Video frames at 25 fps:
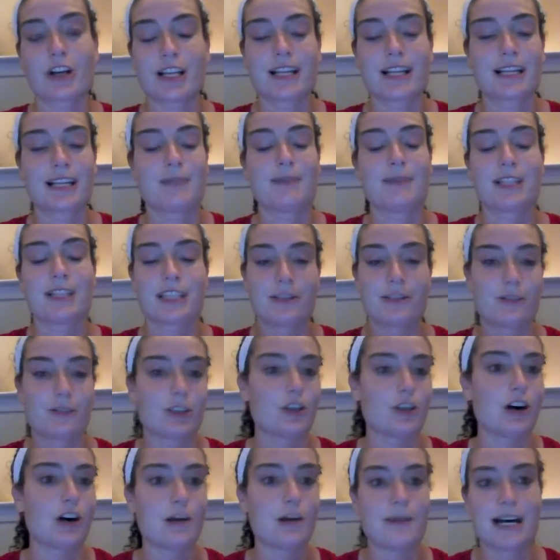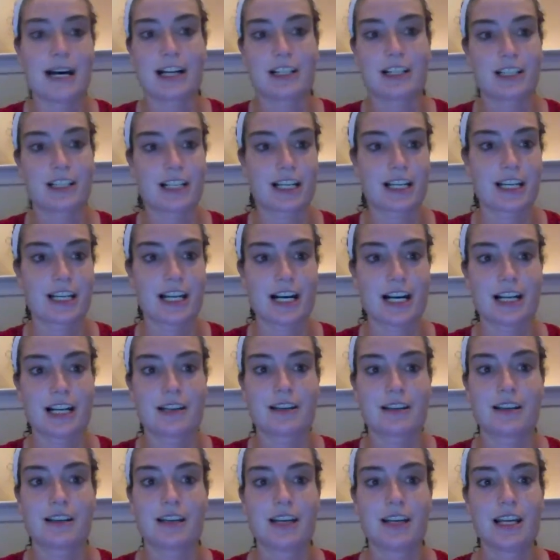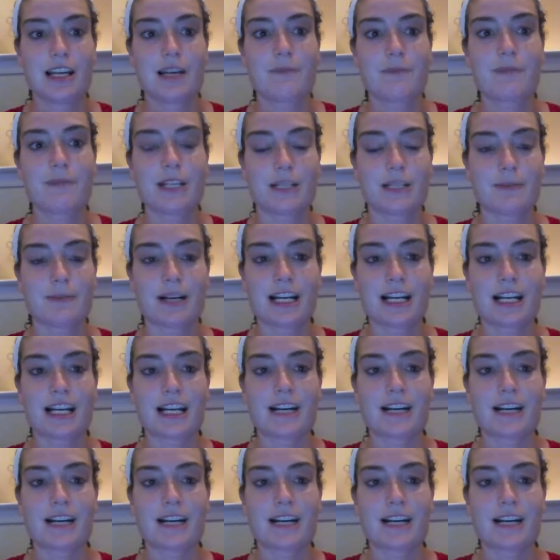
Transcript: And that's basically what it's all about. It's like non-Beachbody